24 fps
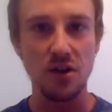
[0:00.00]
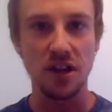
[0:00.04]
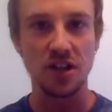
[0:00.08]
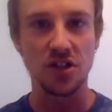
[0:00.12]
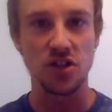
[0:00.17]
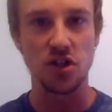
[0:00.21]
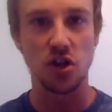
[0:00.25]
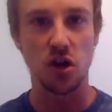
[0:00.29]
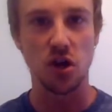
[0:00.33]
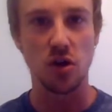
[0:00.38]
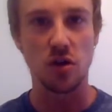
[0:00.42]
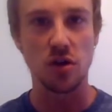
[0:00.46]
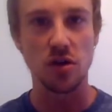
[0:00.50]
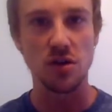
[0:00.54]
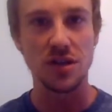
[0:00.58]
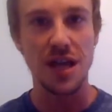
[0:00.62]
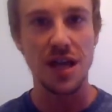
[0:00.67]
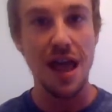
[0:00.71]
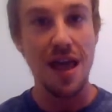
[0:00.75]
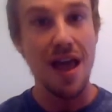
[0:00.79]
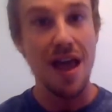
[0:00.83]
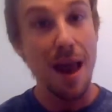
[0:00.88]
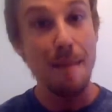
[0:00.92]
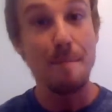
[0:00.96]
these journals,
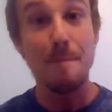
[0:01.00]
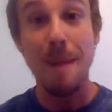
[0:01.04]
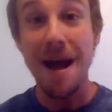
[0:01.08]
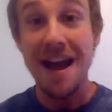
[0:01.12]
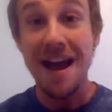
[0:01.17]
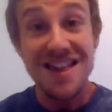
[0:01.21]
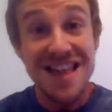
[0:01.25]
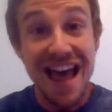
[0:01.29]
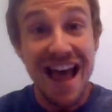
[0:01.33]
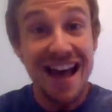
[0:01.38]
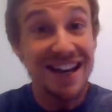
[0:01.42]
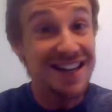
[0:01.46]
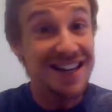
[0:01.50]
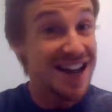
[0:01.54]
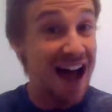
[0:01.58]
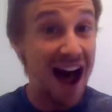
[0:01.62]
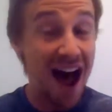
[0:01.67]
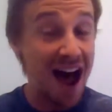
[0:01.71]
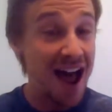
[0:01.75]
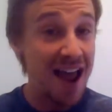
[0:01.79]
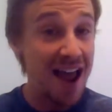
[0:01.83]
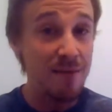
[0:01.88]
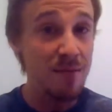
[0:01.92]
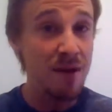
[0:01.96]
and by that
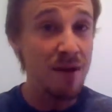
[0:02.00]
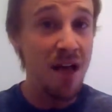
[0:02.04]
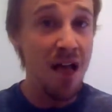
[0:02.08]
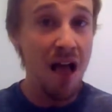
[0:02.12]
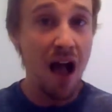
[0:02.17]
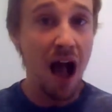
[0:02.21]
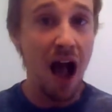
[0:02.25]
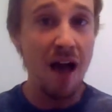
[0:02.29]
time,